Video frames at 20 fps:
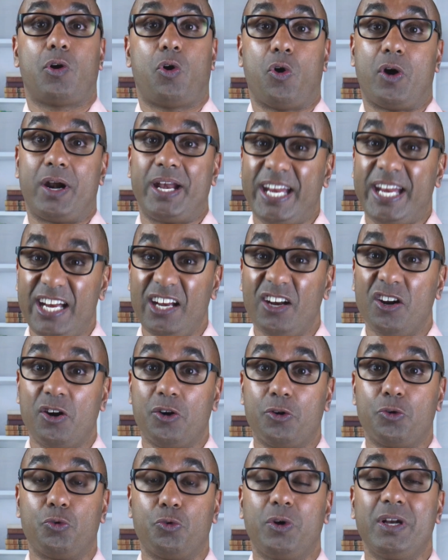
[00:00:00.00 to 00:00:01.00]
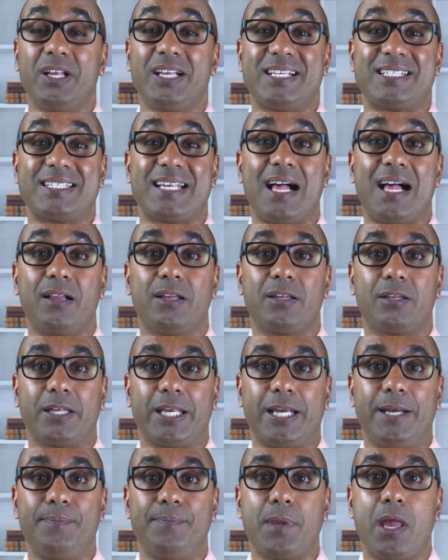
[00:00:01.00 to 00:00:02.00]
or adhere really
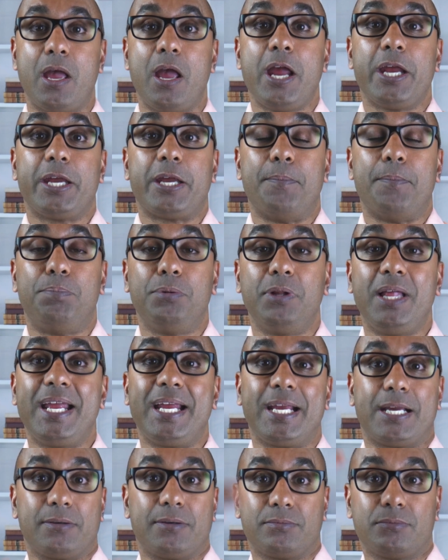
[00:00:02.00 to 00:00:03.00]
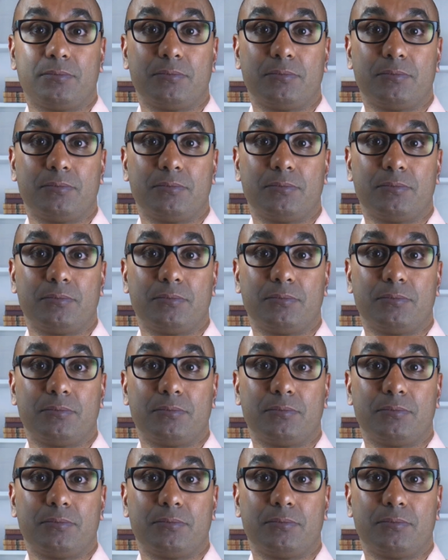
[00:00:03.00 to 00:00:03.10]
solidly, you blink